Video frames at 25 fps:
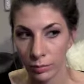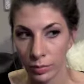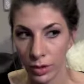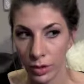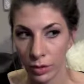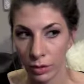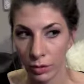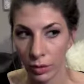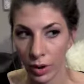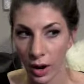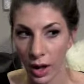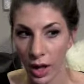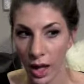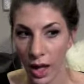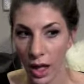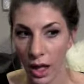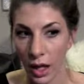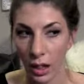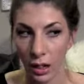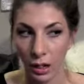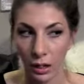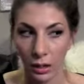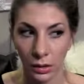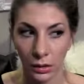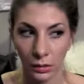
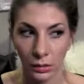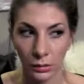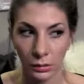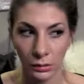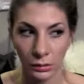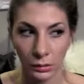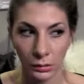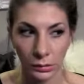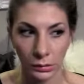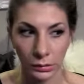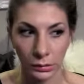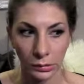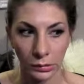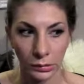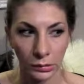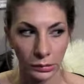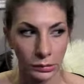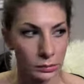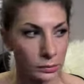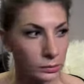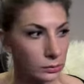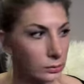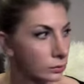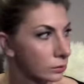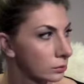Mineral... Oh,
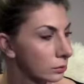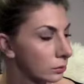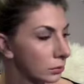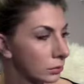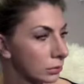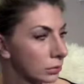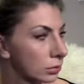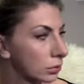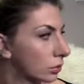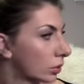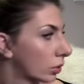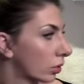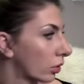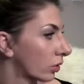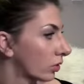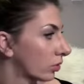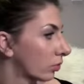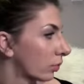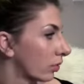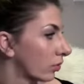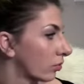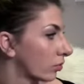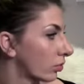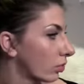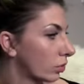
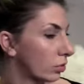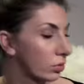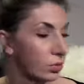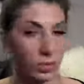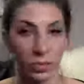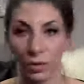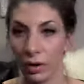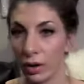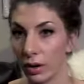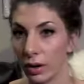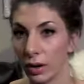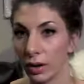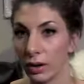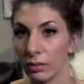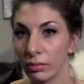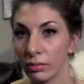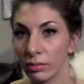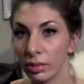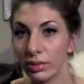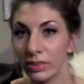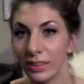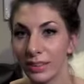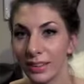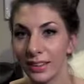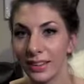that's my phone. Sorry.
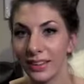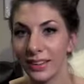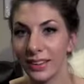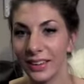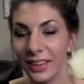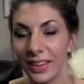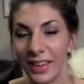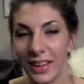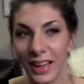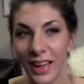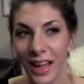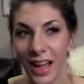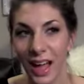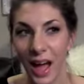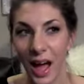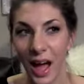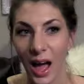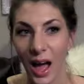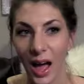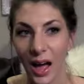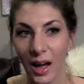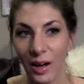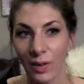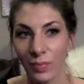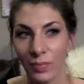
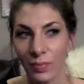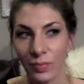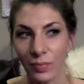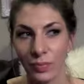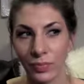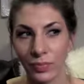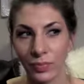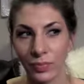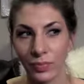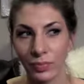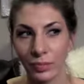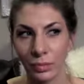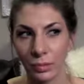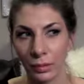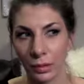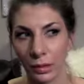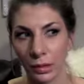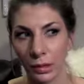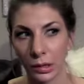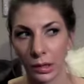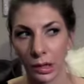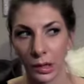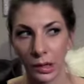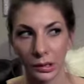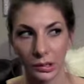
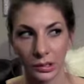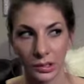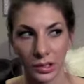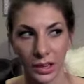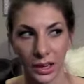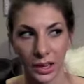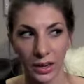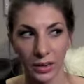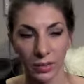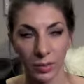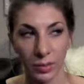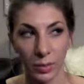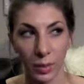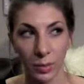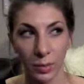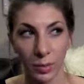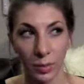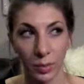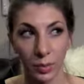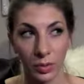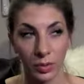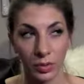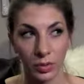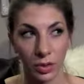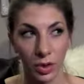Gosh, I can't even
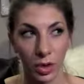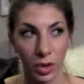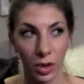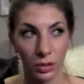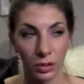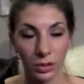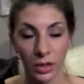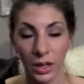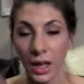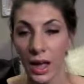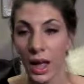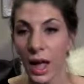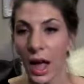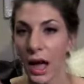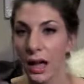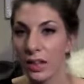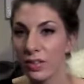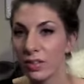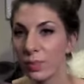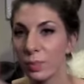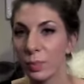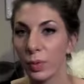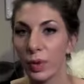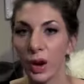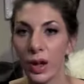remember what it was called.
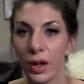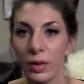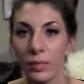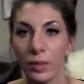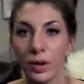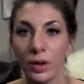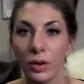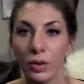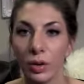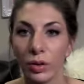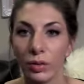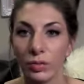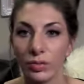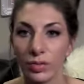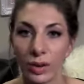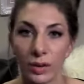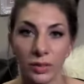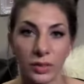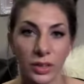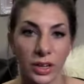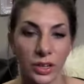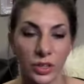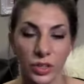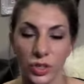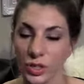A spray mineral
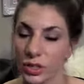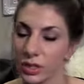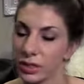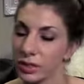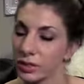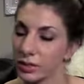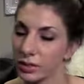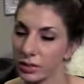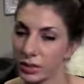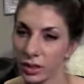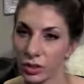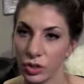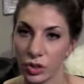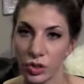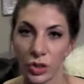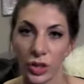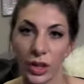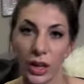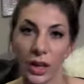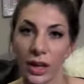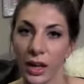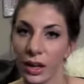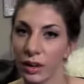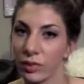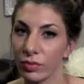foundation that you
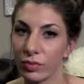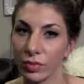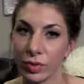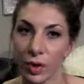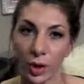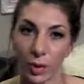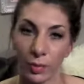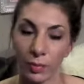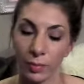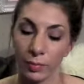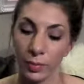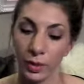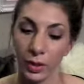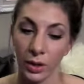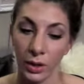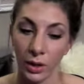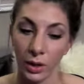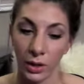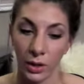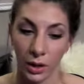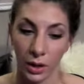can get from